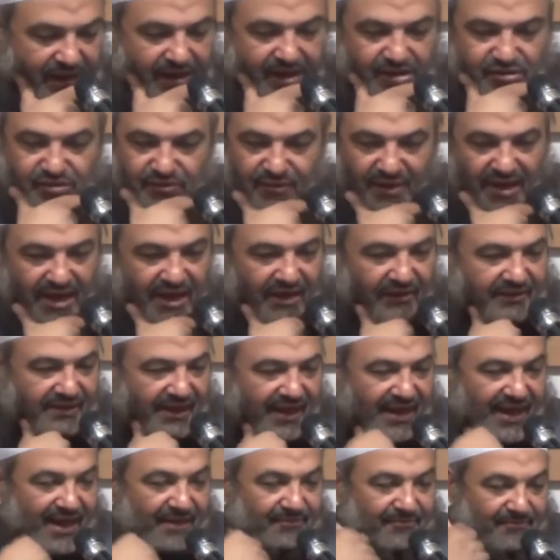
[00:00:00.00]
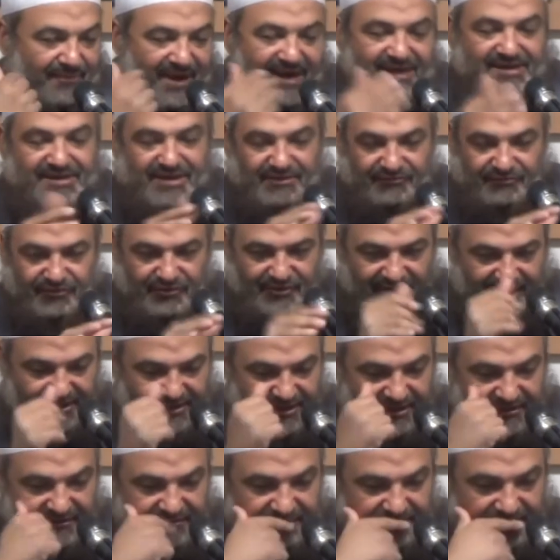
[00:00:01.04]
Allah subhanahu wa ta'ala made him for the
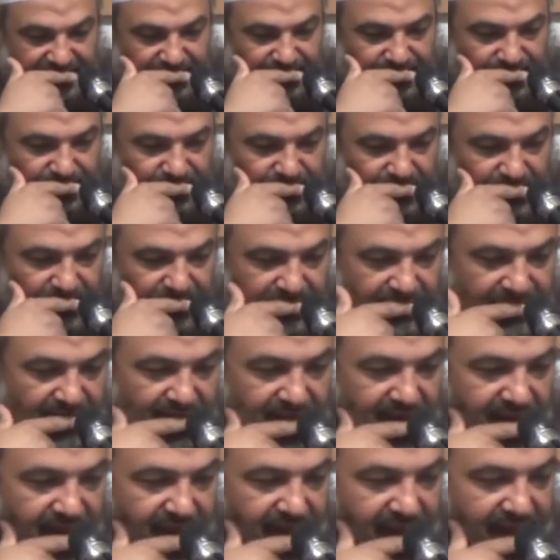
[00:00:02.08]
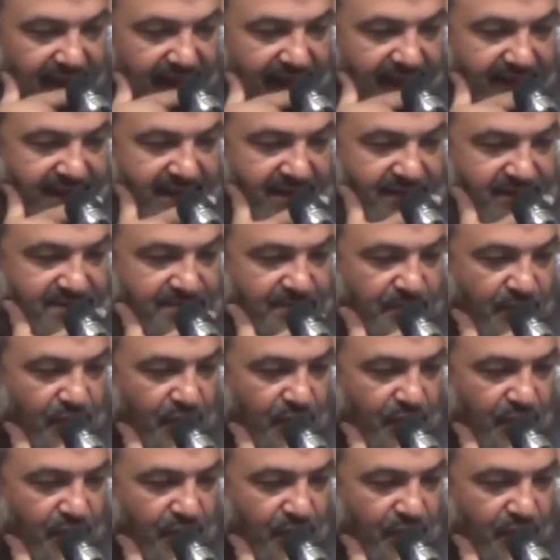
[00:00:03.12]
hadith. And he was